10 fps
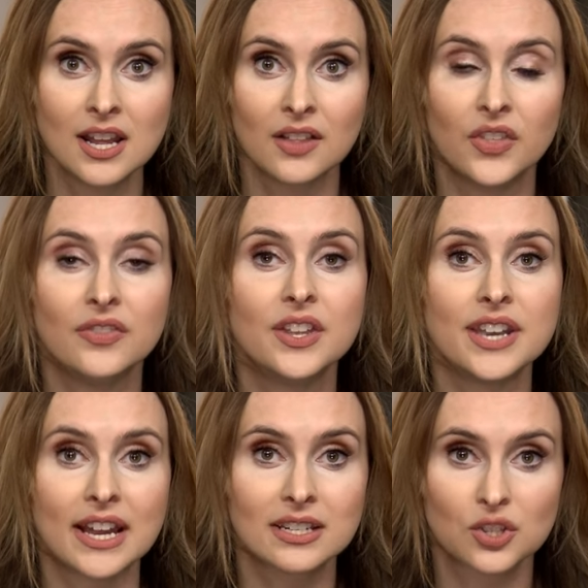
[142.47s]
then the
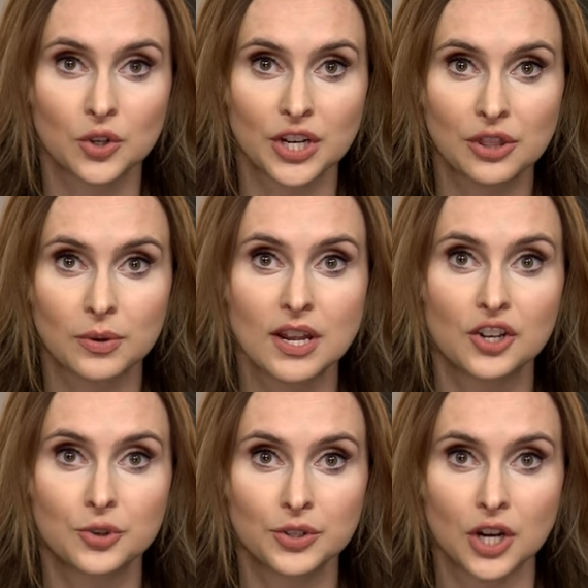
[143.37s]
next
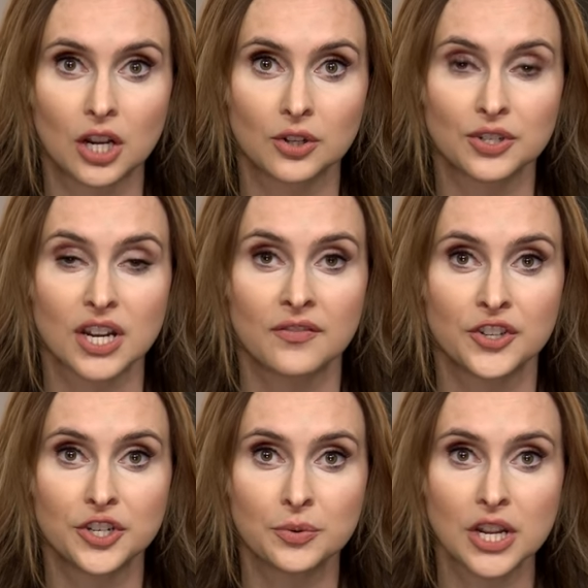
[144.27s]
$3,300 of the
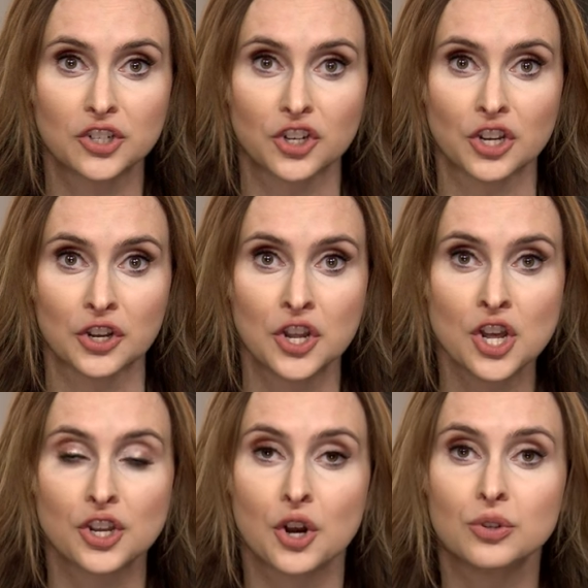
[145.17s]
donation
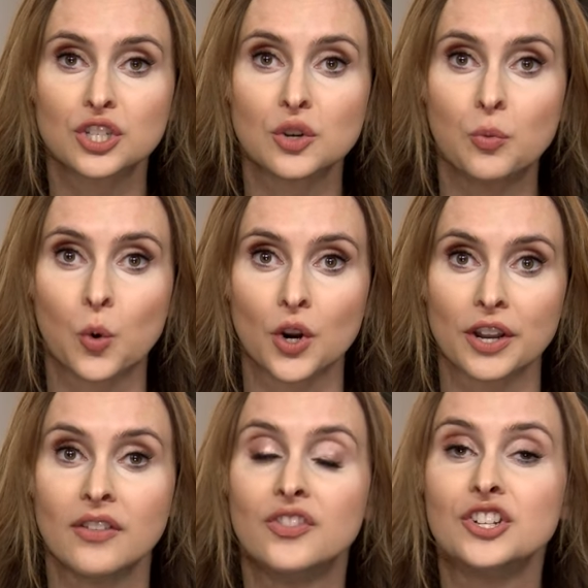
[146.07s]
goes
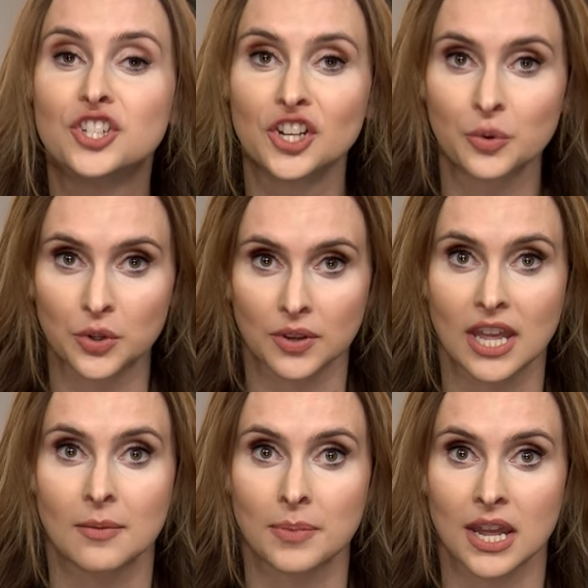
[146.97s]
toward the general
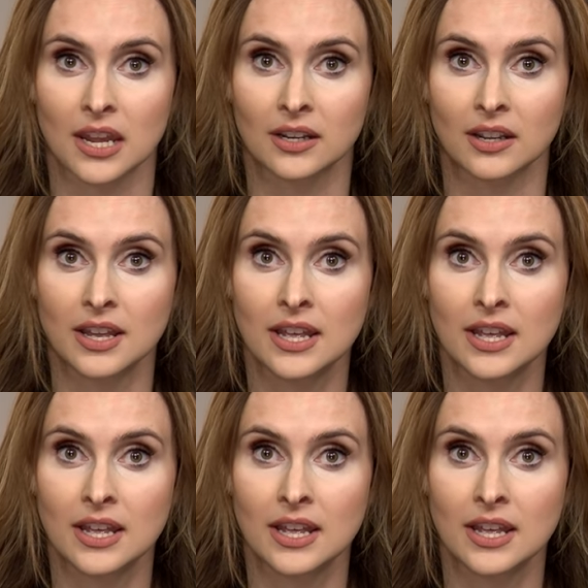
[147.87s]
campaign.